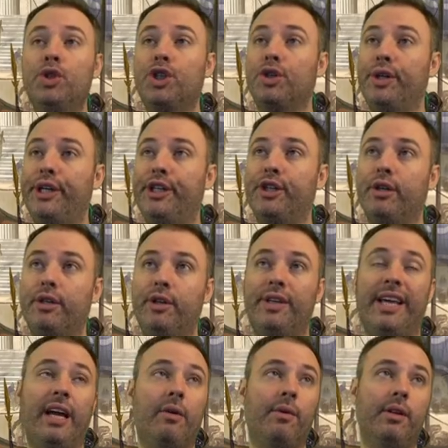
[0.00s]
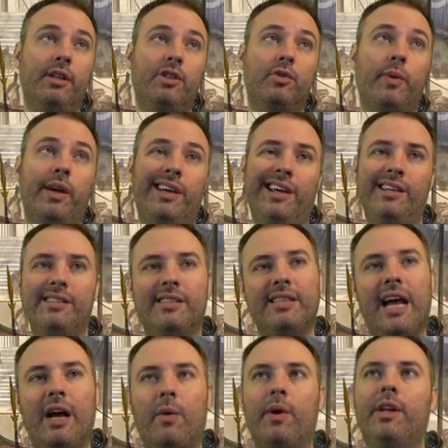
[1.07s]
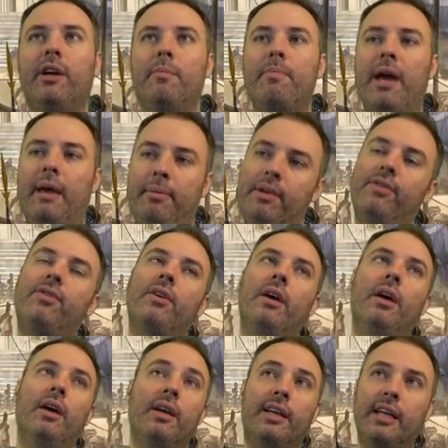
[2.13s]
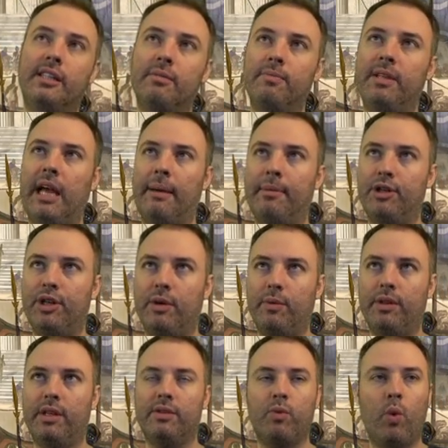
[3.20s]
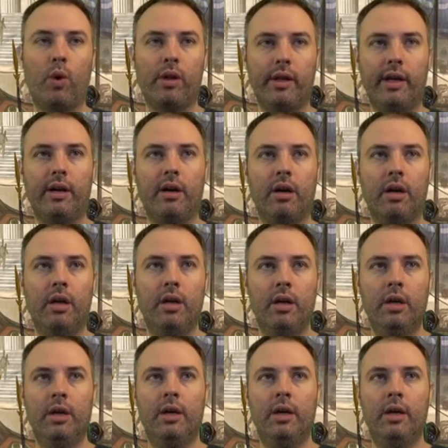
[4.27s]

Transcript: a huge creature and you can't really swing in, sack one of your babies, get some damage in with this War Leader.